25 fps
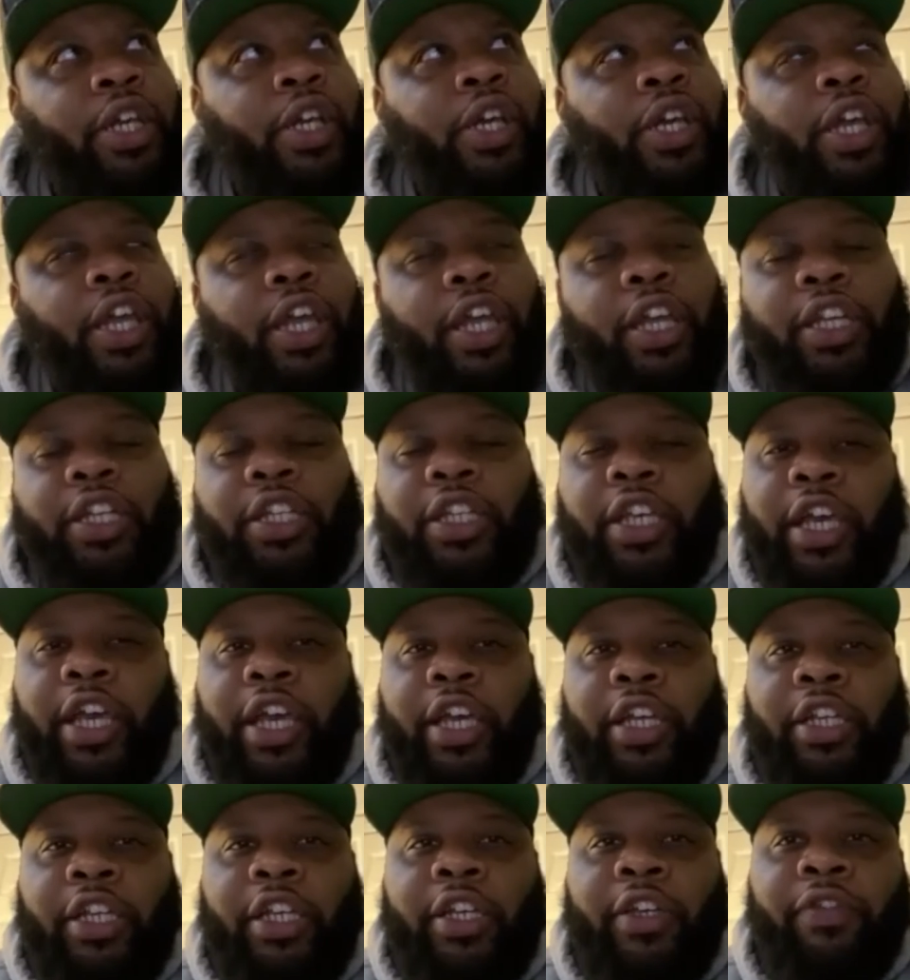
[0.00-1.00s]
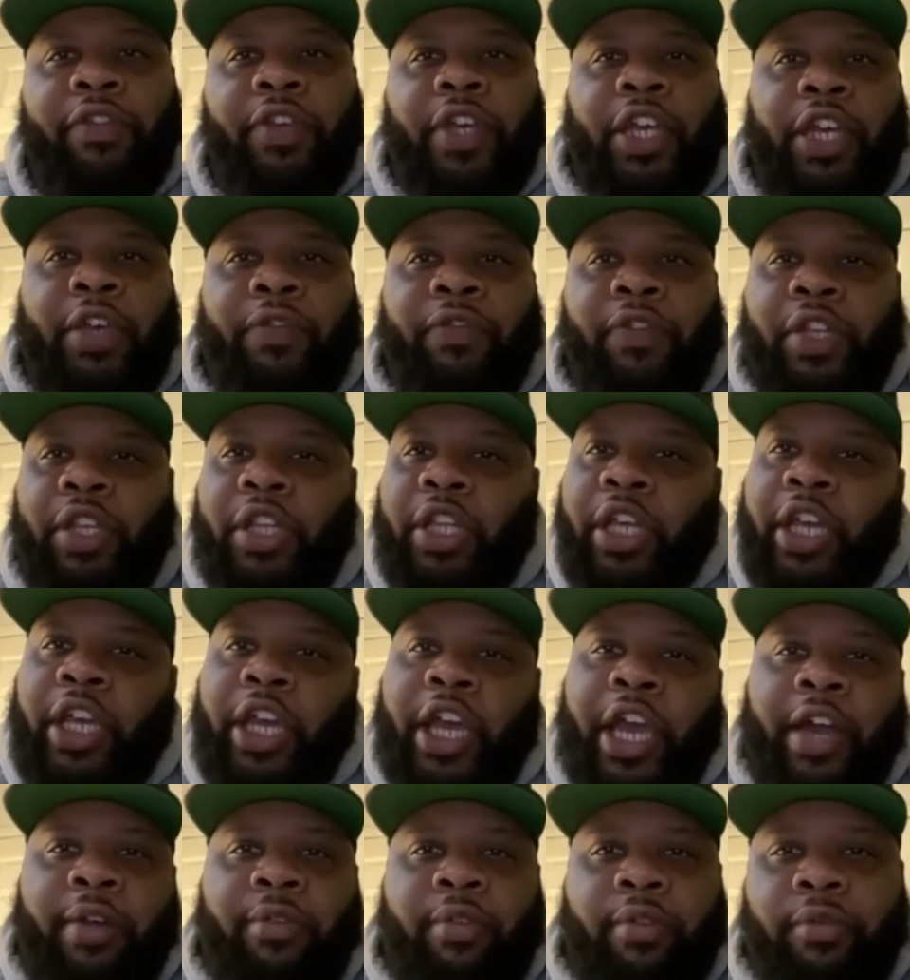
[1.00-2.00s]
And it's kind of, even like
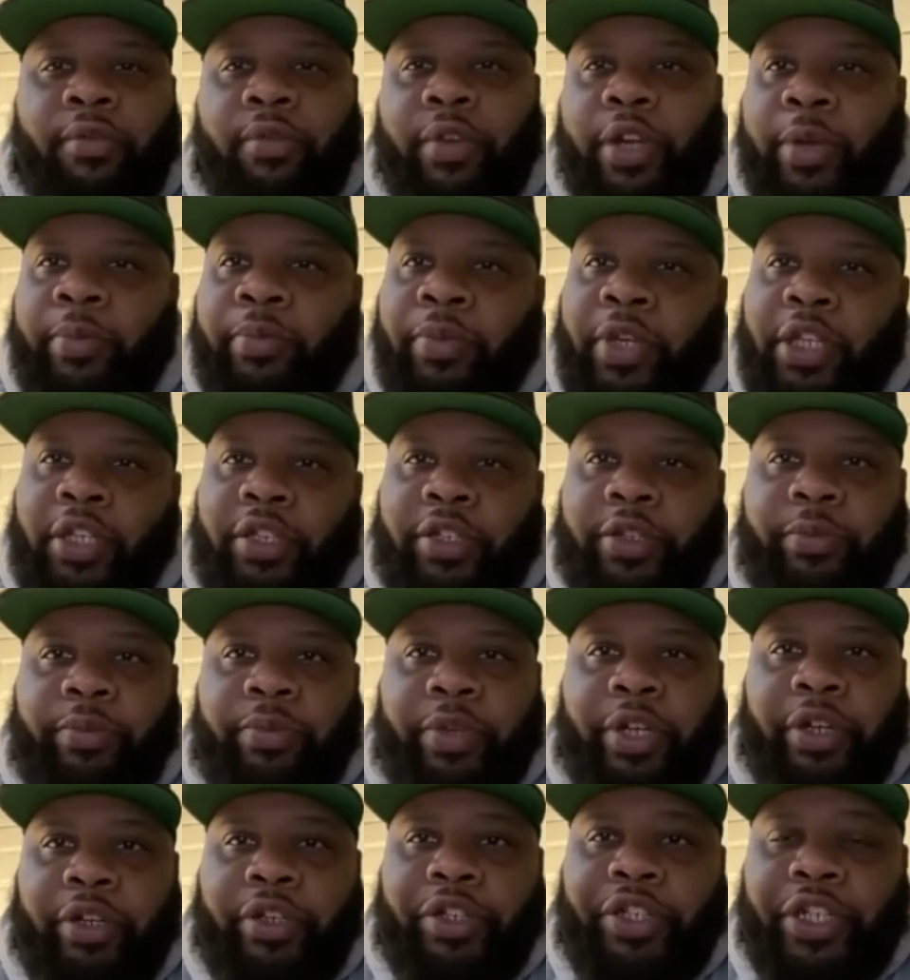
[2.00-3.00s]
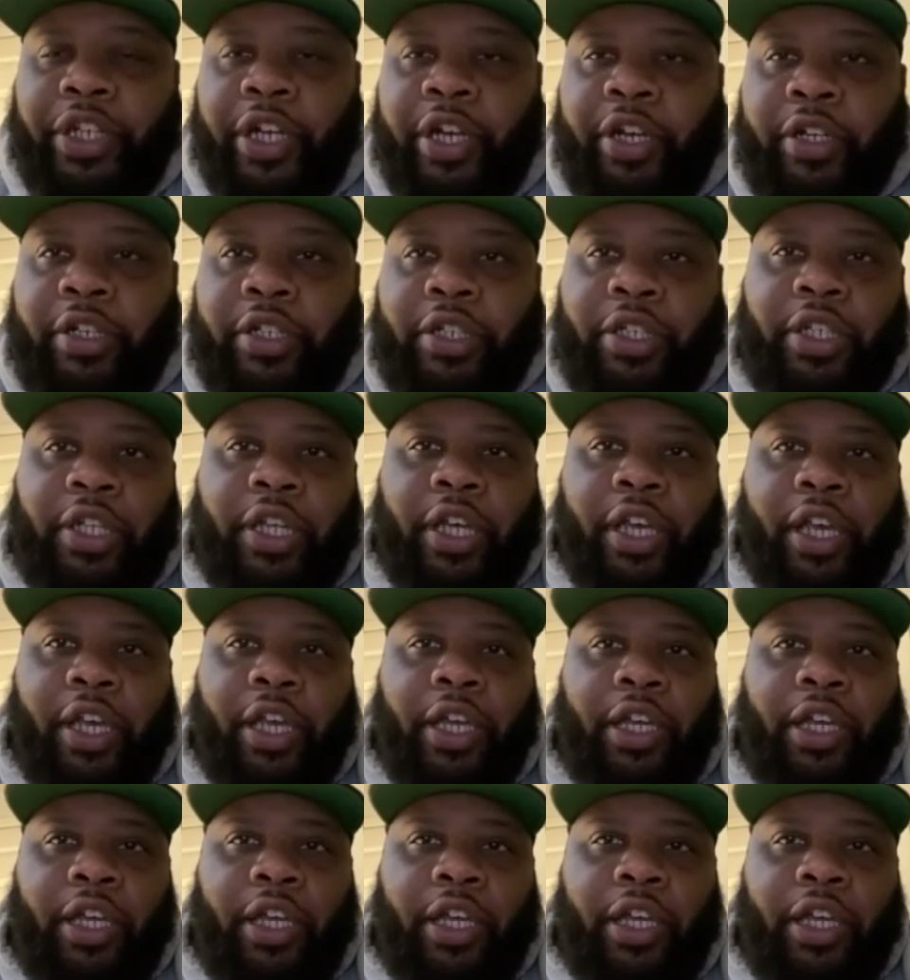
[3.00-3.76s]
I would wear Beats and Beers shirts like